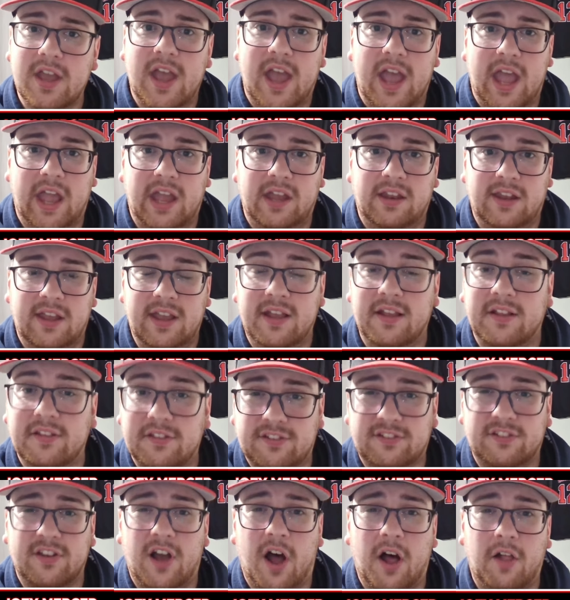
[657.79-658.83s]
and he is
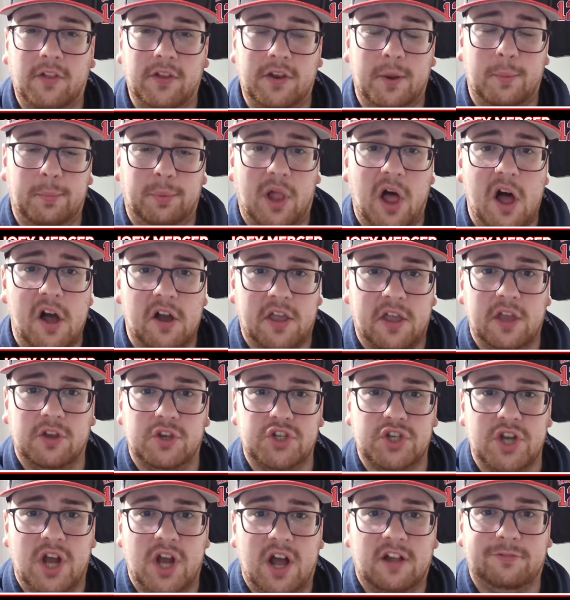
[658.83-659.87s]
solid at blocking
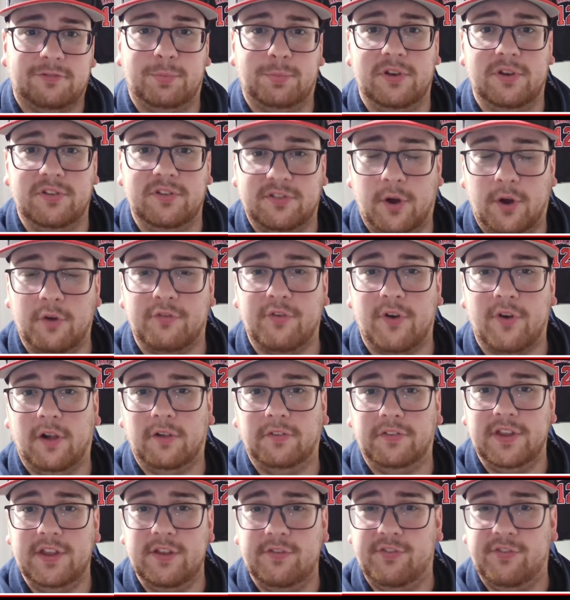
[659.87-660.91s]
shots, but his overall
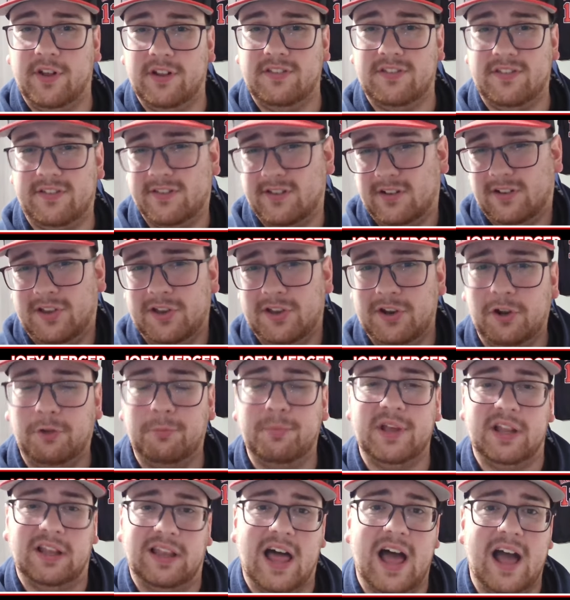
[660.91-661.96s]
defense is a little
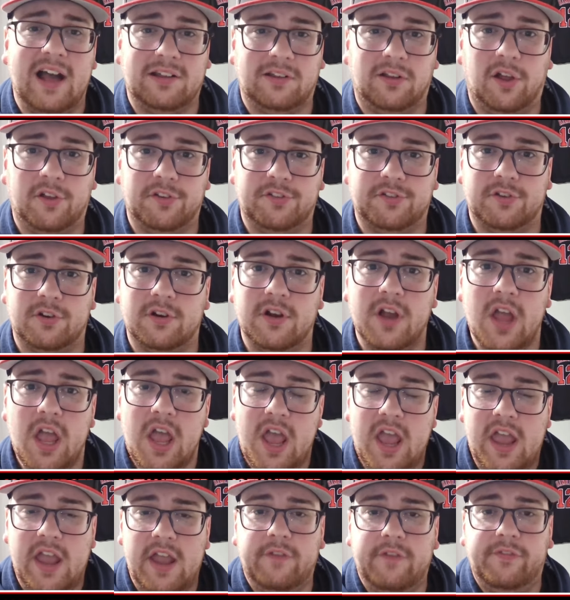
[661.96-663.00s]
bit lackluster.
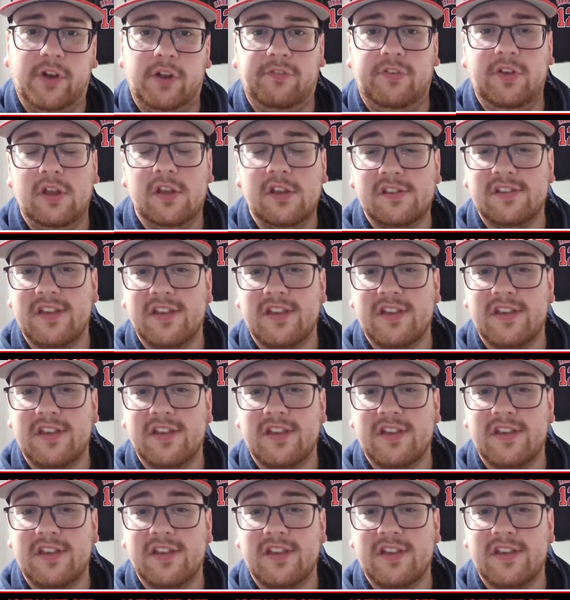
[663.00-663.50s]
Even if he is